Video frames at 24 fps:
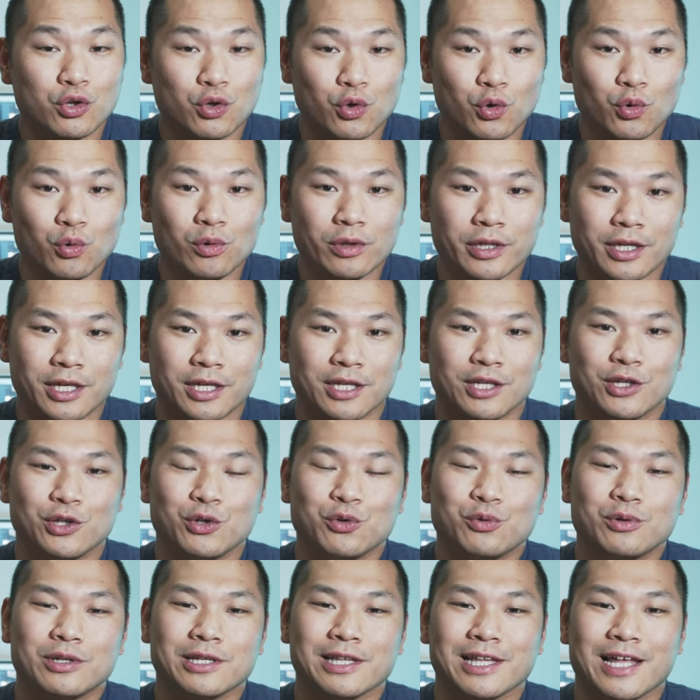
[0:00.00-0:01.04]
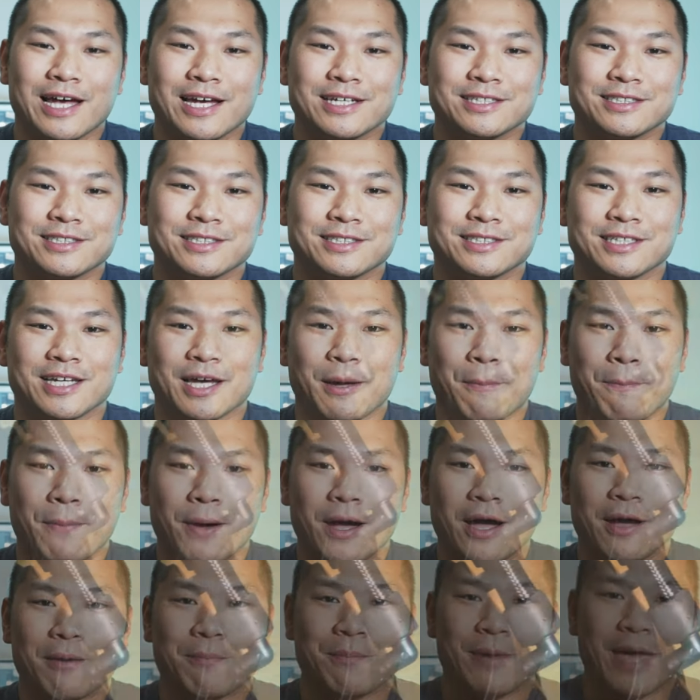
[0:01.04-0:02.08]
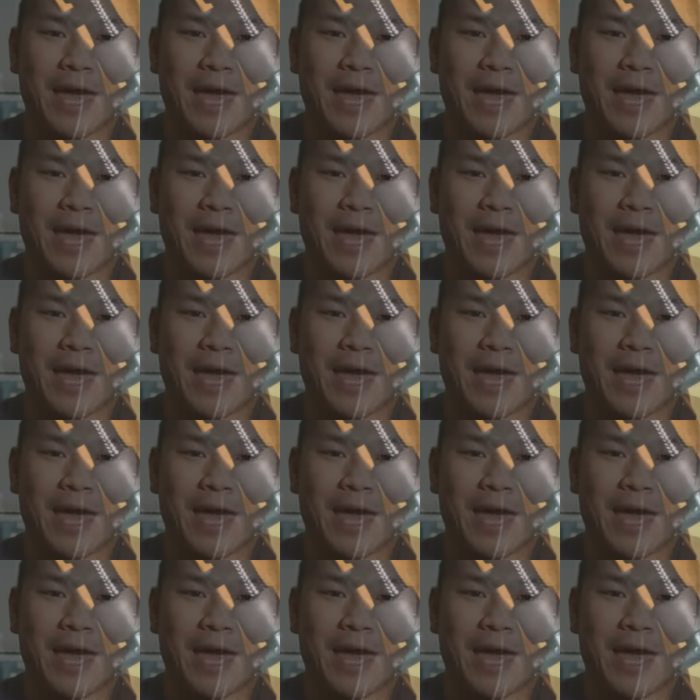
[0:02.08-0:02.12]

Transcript: cooling utilizes a pump